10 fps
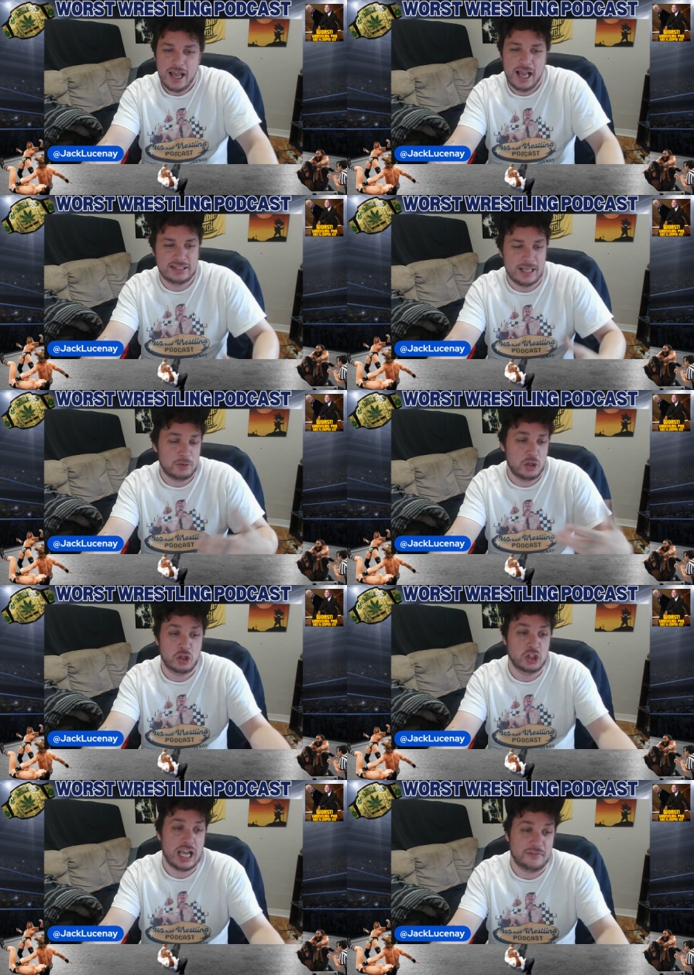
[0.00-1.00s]
except you
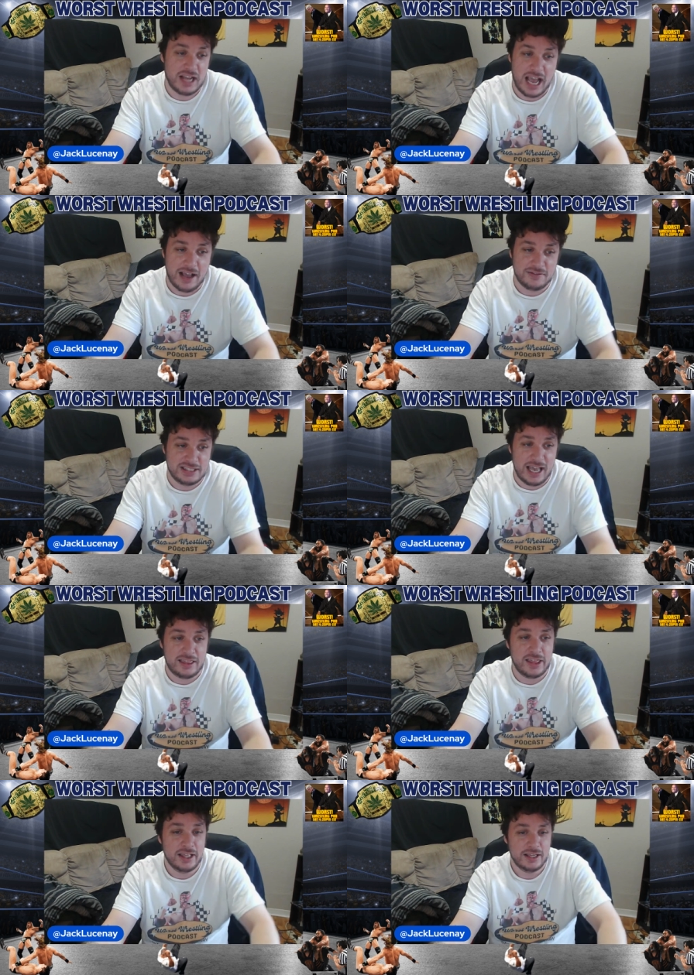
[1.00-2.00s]
just have to have Seth